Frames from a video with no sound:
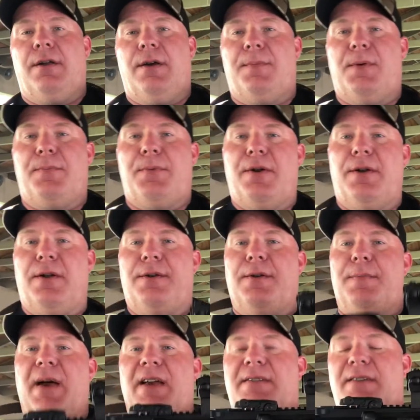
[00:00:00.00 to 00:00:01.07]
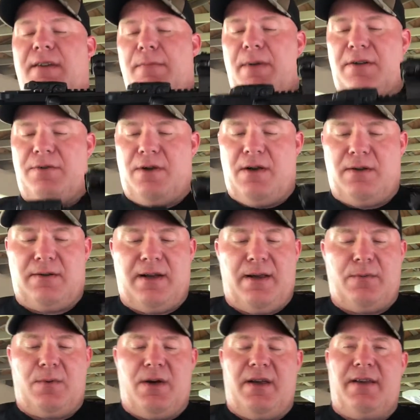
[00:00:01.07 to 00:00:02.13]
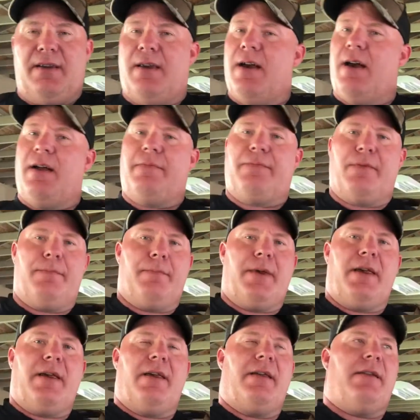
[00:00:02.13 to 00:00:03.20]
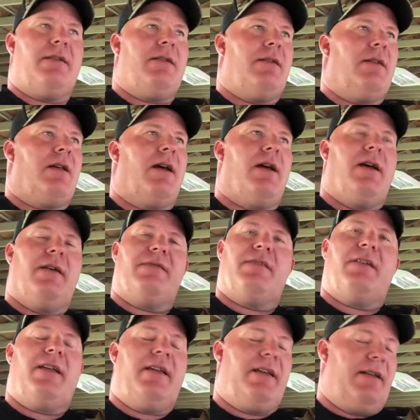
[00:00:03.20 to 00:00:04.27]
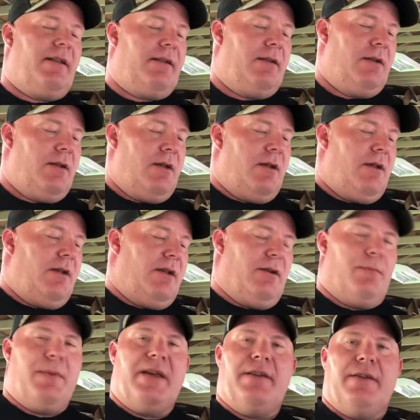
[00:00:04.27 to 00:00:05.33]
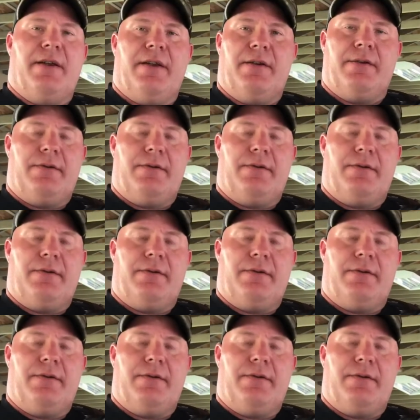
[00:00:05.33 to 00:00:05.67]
I'm gonna put it under the back seat of my truck. That way, God forbid I ever need it, it'll be there.